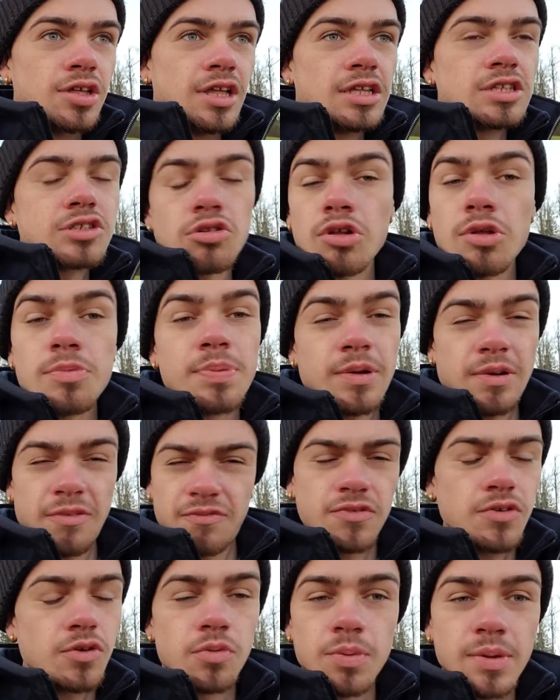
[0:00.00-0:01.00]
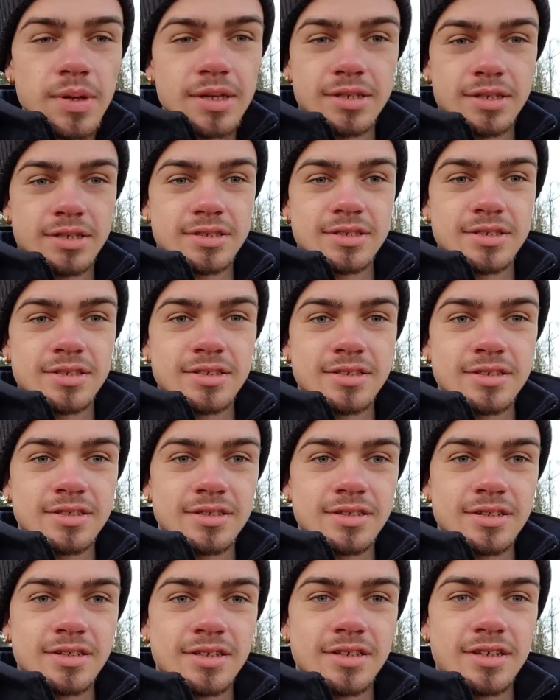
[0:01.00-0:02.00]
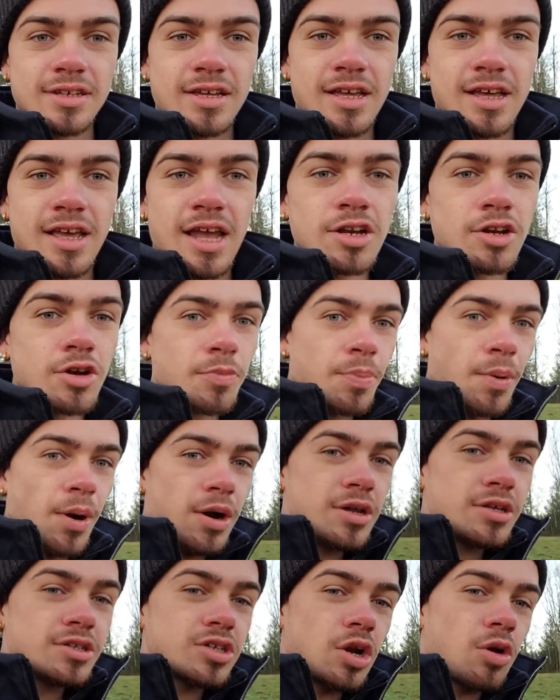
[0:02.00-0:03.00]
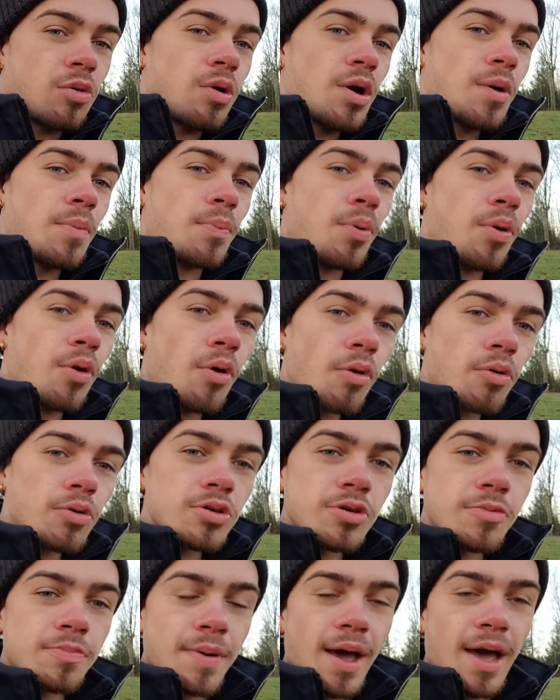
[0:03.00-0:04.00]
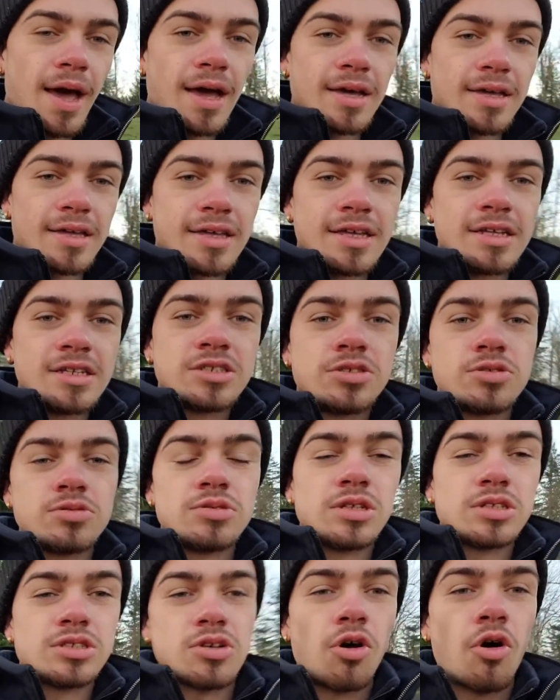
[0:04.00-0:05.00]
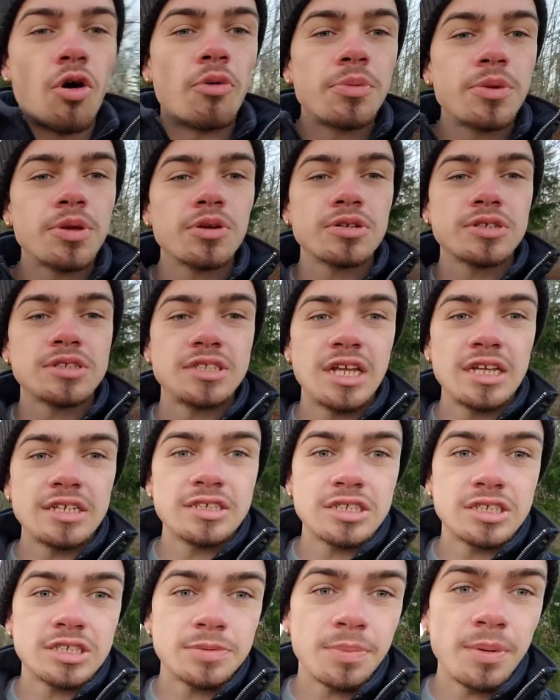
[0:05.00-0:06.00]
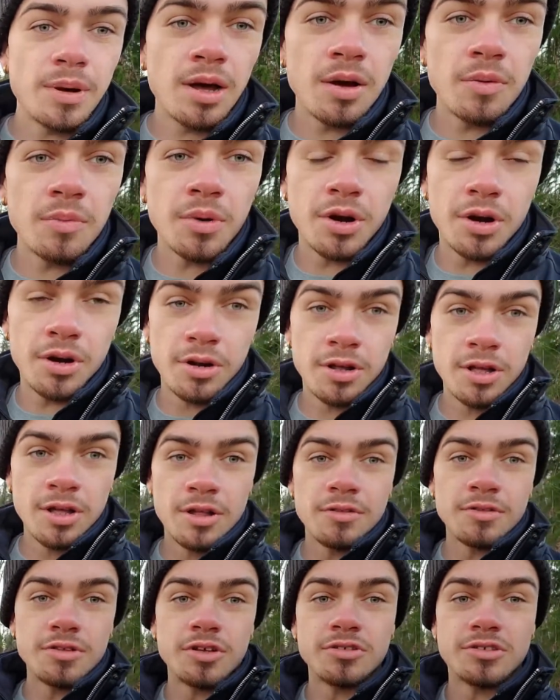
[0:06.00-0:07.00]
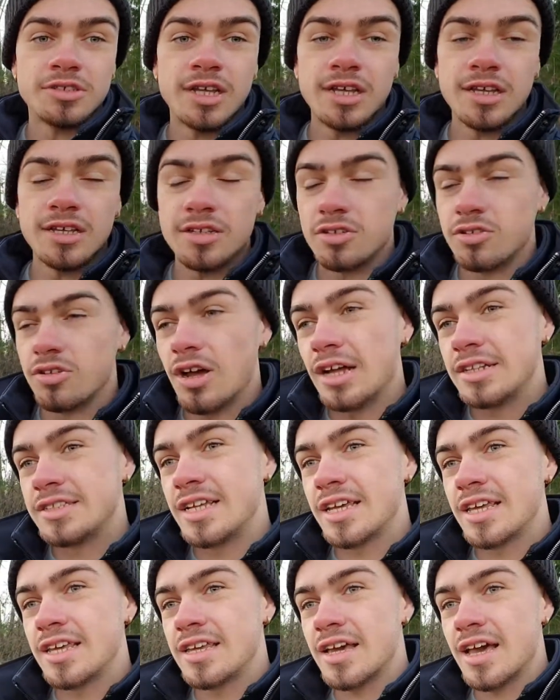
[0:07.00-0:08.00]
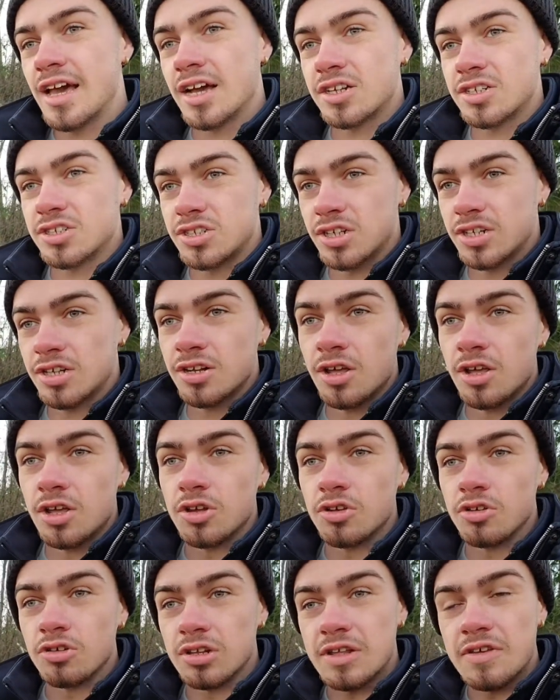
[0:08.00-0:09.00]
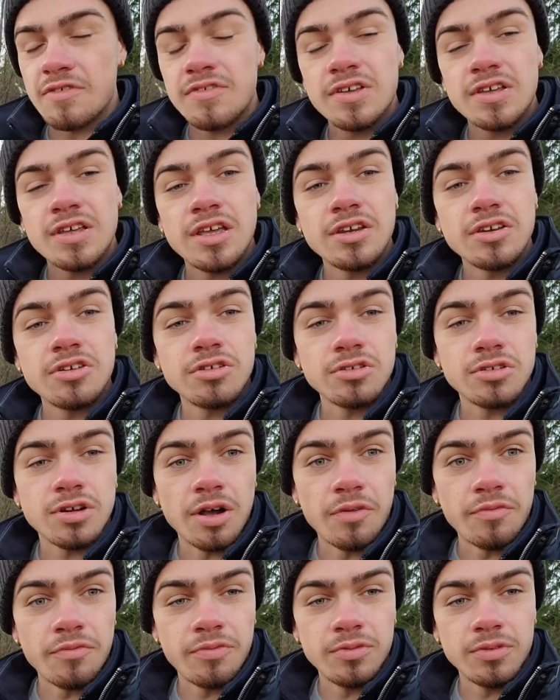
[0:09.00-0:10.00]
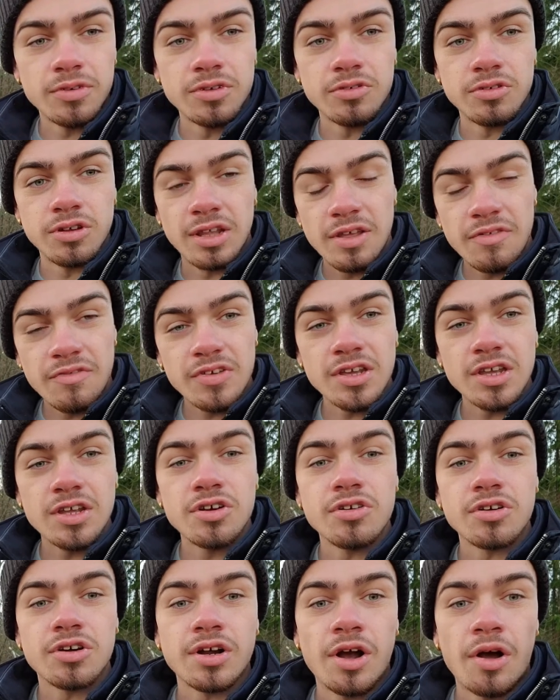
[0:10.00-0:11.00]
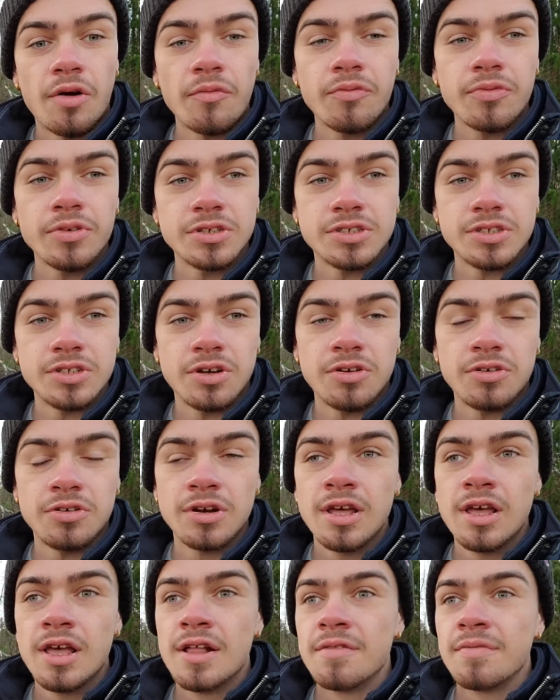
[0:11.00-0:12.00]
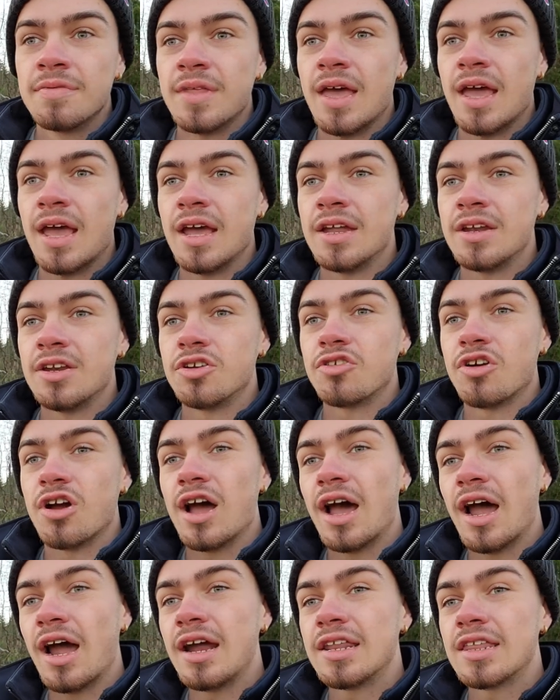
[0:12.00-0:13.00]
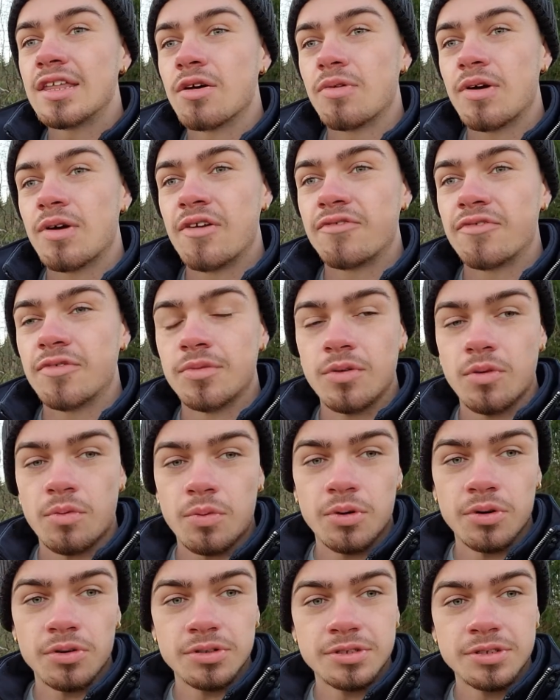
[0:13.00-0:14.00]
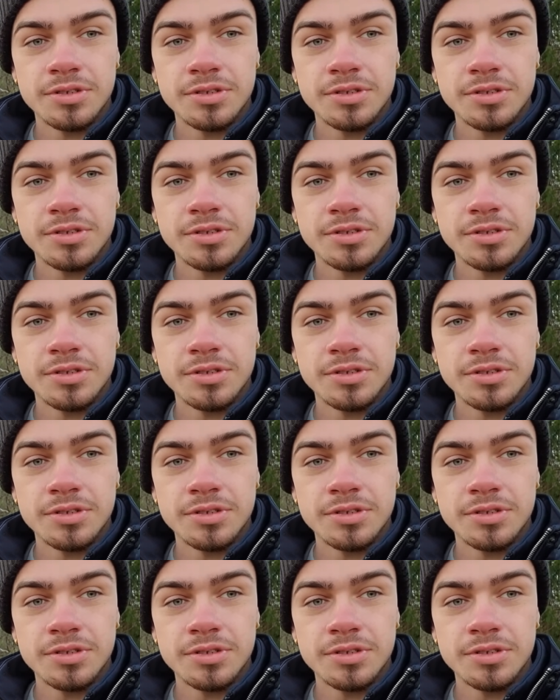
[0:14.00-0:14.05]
only been a few weeks, and your body's going to want to pull you back into this homeostasis spot where you're not taking action, you're living in your comfort zone, and you're hiding away from the world.